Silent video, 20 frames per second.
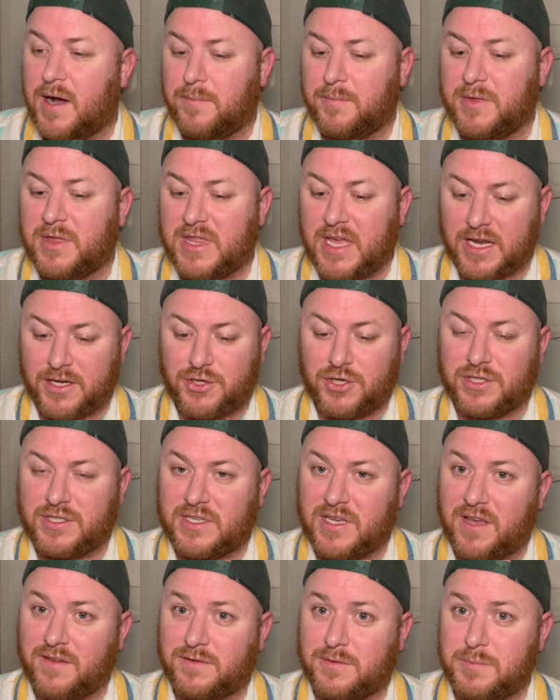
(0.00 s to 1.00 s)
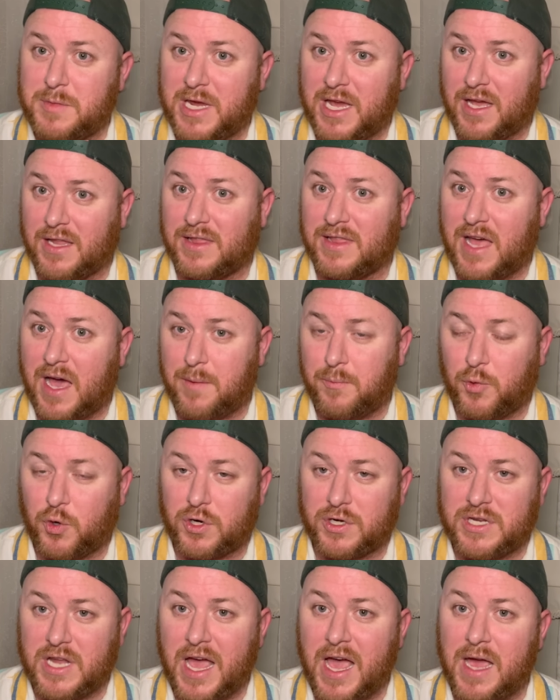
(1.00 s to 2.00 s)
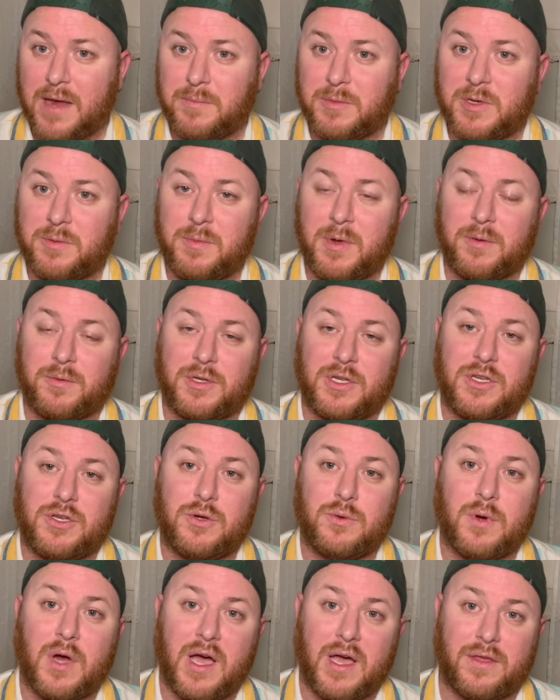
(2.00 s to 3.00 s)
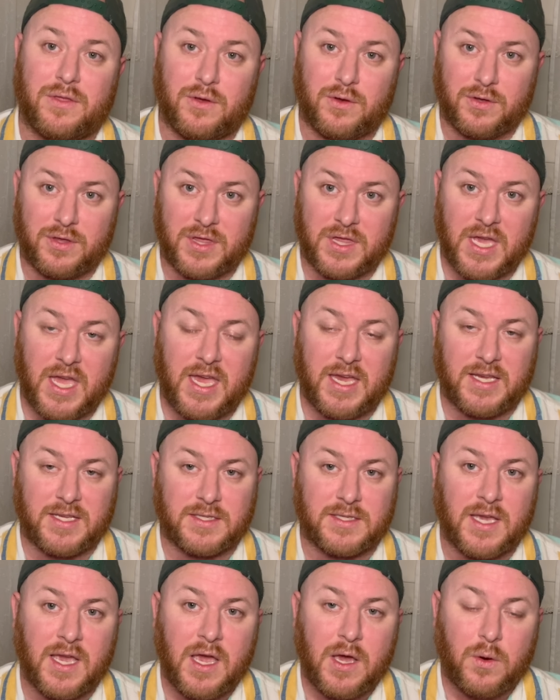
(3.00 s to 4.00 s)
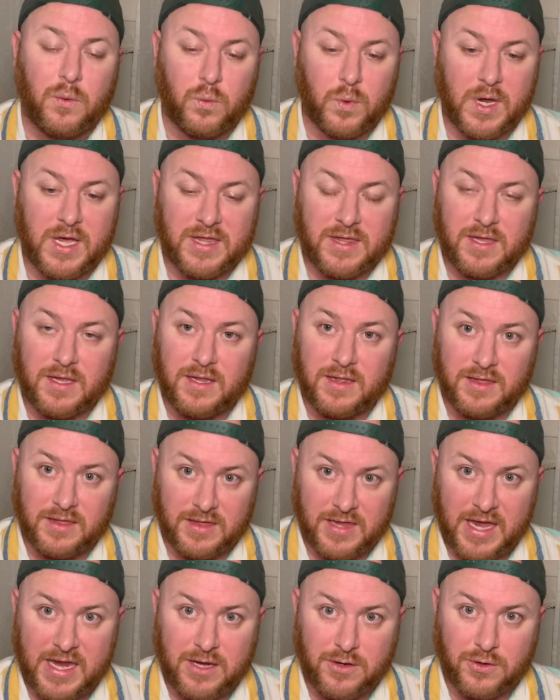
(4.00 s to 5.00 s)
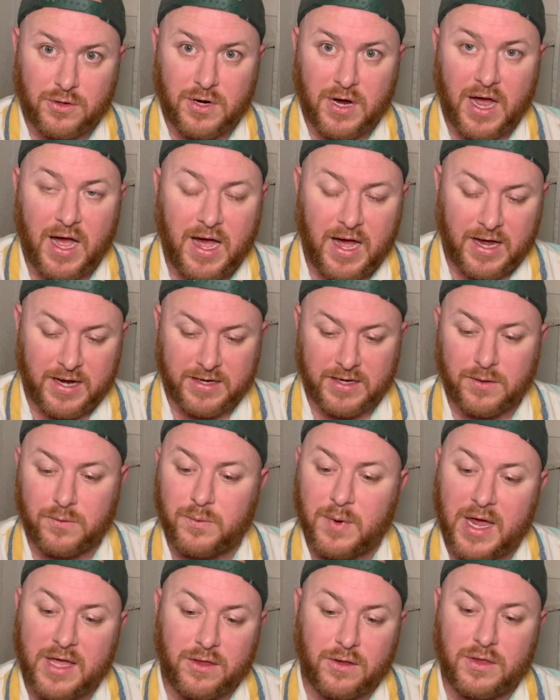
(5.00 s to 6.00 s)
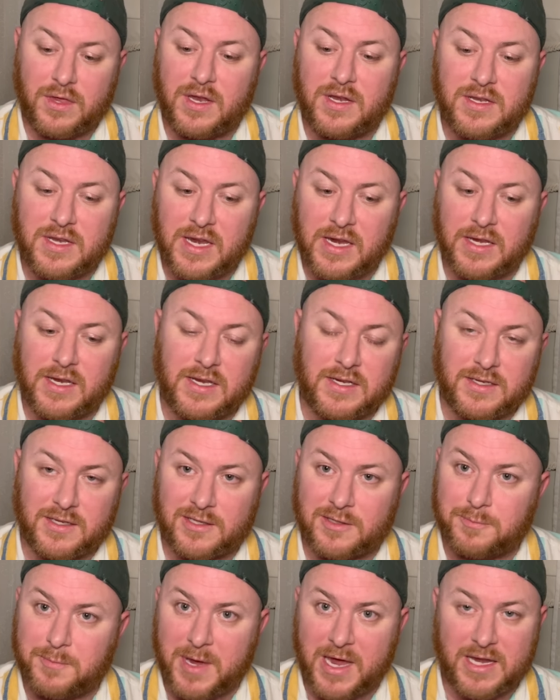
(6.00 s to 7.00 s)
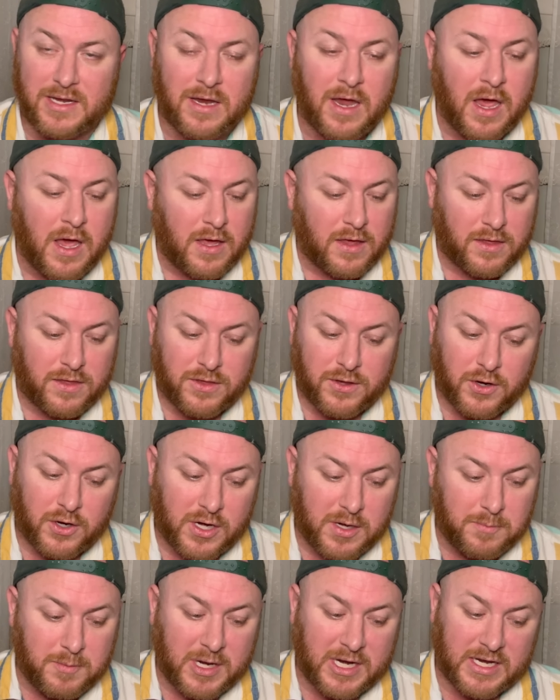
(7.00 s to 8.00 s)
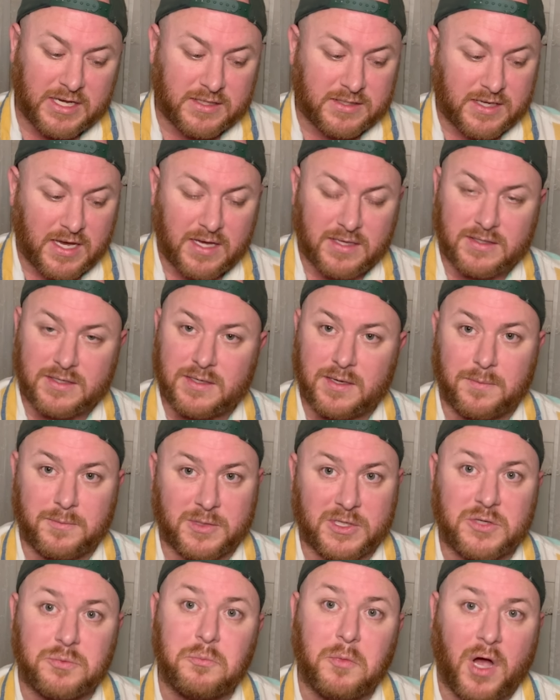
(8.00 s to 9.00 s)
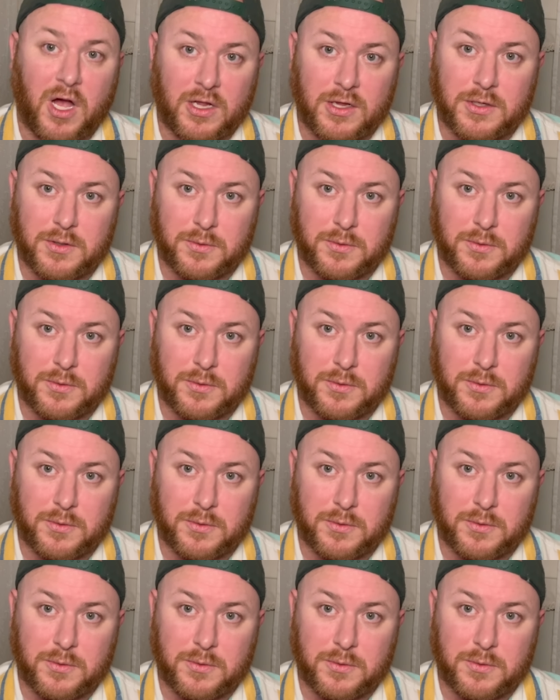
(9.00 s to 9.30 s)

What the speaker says: That just gives me a lot more time to be able to do other things with later on, rather than needing to spend 30 minutes on some smaller